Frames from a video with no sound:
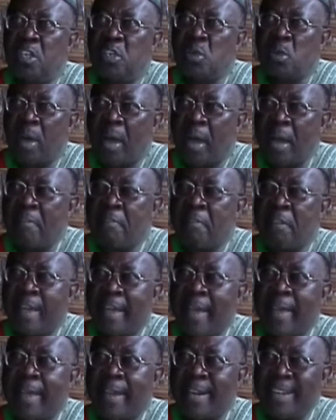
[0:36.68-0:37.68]
to have
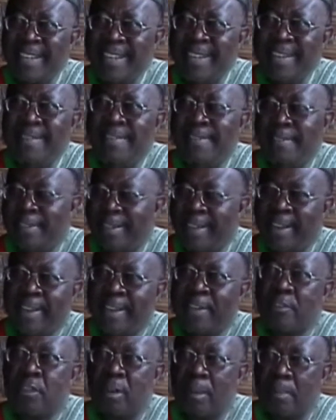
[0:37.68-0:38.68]
a clean
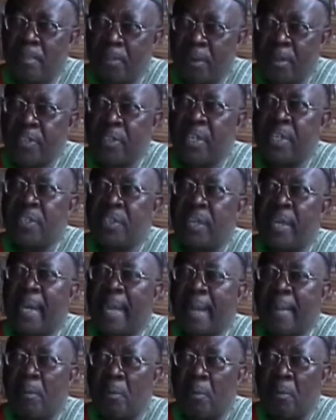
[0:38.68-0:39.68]
electoral process
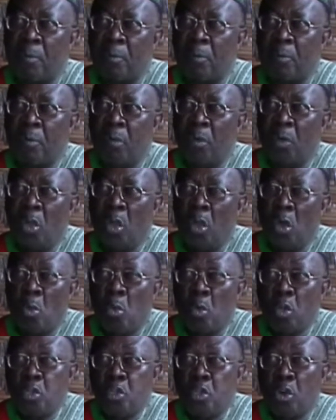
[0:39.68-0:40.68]
in Cameroon.
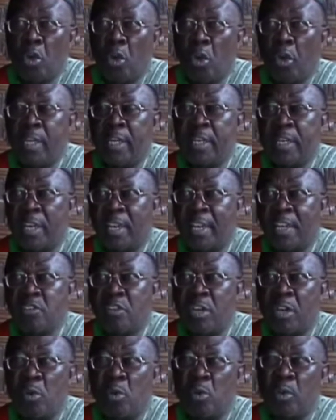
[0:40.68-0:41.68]
What you are calling the
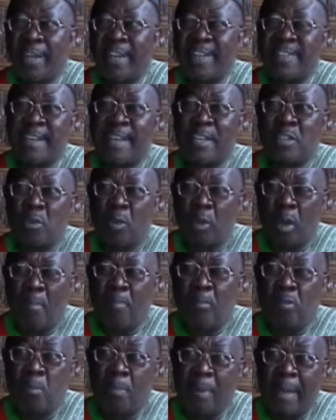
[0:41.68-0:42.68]
electoral code has had to
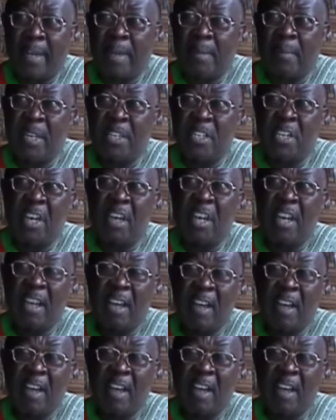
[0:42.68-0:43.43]
come to parliament